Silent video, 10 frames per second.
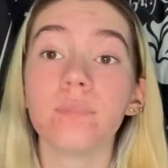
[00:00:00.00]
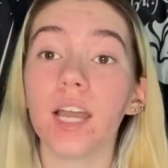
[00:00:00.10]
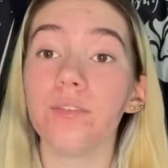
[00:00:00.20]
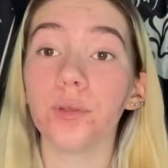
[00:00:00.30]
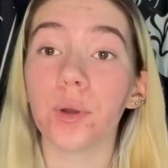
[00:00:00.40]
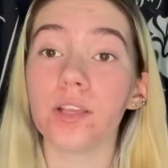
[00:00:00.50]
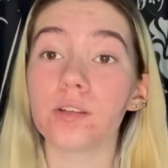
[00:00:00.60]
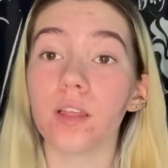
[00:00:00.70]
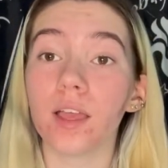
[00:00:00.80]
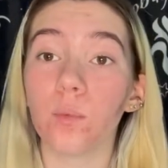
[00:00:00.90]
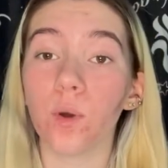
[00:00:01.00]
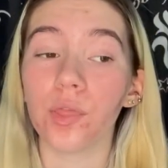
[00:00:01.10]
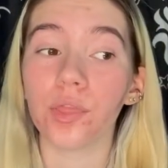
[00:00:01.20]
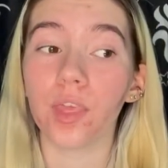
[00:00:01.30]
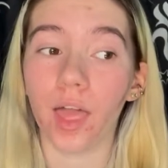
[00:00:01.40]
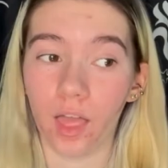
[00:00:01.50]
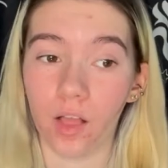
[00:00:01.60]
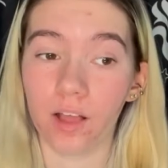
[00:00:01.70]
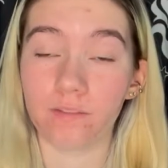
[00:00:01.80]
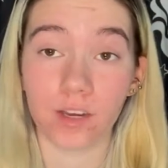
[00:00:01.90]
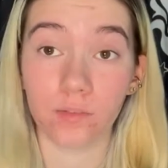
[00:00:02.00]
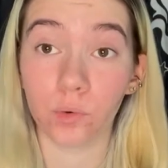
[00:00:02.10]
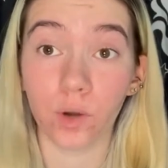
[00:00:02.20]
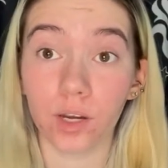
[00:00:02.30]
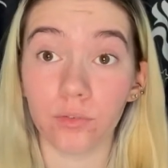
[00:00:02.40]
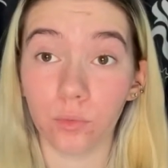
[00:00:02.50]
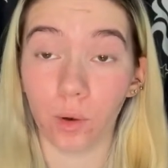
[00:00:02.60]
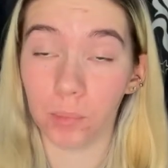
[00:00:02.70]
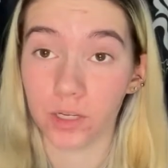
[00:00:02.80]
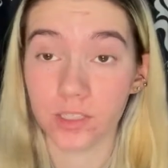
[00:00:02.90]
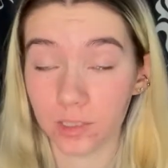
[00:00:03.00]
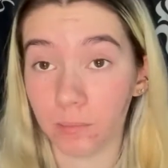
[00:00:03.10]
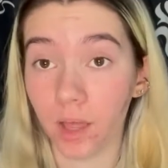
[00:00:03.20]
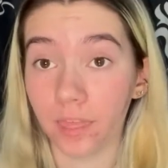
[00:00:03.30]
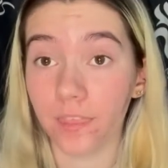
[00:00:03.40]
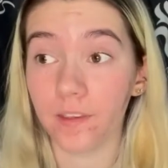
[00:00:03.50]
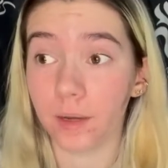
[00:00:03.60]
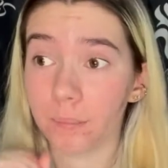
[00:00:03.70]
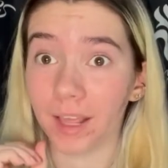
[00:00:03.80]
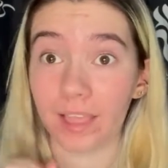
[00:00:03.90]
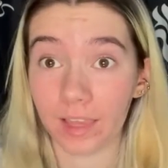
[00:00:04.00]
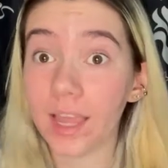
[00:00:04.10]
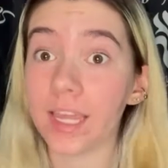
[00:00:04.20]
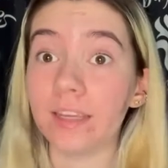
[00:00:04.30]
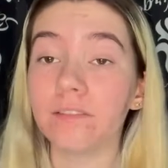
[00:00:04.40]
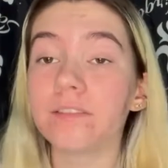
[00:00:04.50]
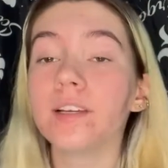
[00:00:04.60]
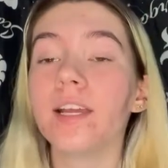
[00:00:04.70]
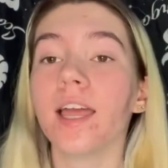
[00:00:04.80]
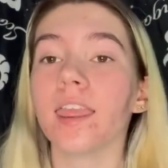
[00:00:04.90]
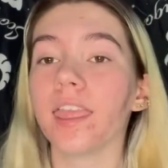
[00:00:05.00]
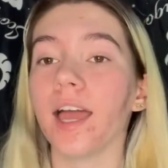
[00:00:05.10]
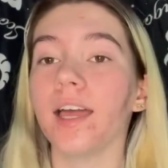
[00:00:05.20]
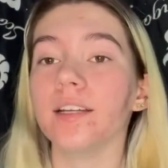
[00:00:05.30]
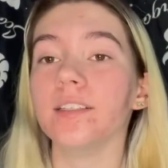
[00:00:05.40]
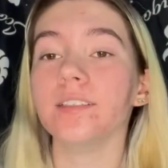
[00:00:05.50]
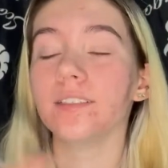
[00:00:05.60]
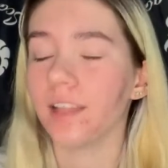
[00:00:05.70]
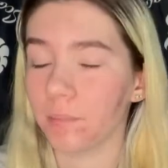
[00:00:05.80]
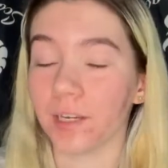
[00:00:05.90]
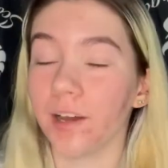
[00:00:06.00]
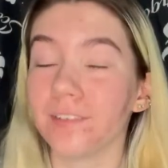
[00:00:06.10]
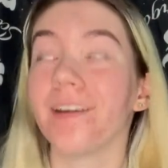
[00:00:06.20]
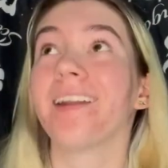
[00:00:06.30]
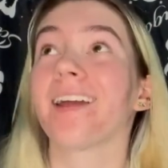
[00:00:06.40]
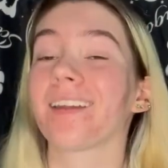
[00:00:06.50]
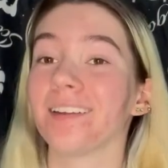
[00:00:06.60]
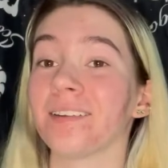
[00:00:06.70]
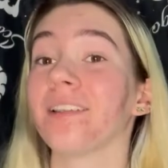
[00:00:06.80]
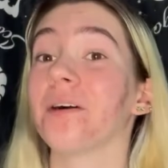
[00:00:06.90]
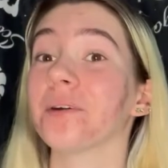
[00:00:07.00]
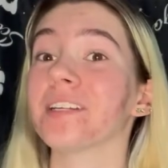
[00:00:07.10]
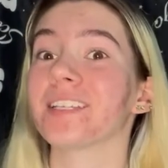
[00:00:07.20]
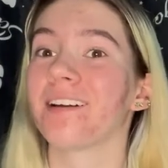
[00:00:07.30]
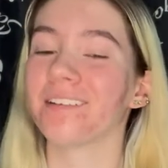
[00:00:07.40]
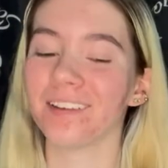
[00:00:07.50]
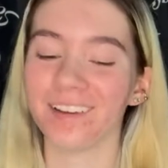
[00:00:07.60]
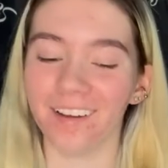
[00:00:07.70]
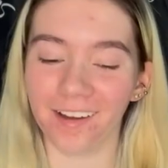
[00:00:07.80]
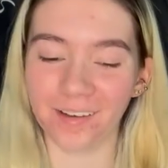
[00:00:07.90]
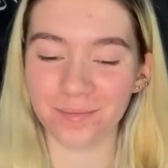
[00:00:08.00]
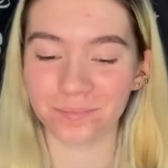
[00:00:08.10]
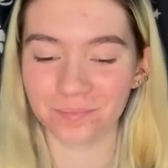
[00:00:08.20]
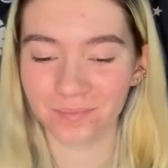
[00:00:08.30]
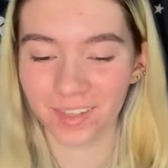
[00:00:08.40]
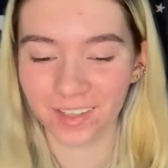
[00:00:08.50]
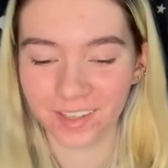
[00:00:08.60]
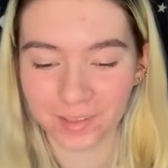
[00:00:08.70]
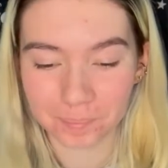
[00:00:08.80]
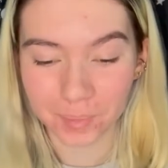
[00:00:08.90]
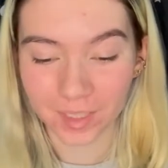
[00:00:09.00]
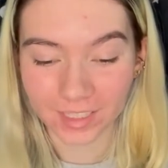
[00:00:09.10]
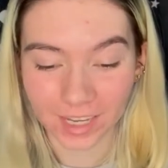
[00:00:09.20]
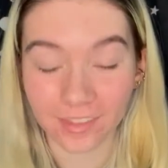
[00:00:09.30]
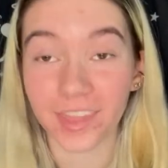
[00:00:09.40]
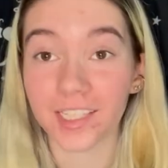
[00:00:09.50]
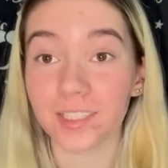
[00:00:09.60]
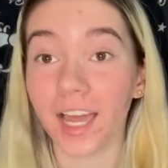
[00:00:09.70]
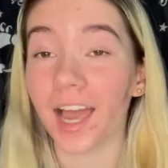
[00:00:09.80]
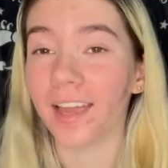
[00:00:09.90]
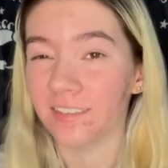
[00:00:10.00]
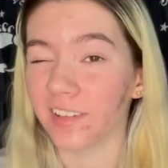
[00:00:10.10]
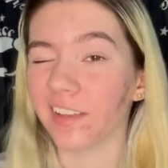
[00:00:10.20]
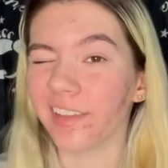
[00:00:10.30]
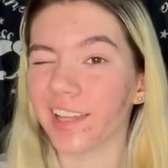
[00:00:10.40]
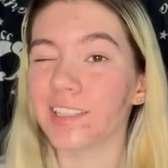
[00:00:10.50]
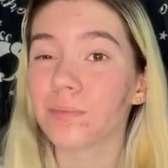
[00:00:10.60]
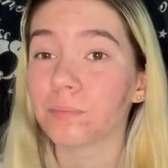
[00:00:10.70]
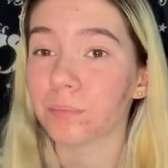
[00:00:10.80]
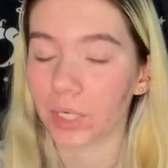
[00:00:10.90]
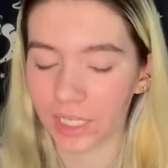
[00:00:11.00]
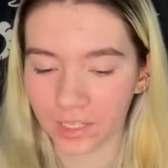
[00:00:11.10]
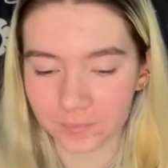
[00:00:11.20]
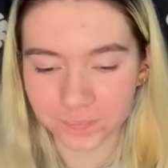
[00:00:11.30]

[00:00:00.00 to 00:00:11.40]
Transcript: if you guys are like, what the hell, I've never read 4 books in a month in my life, then let me know and I can lower it down. But yeah, I feel that that's pretty good.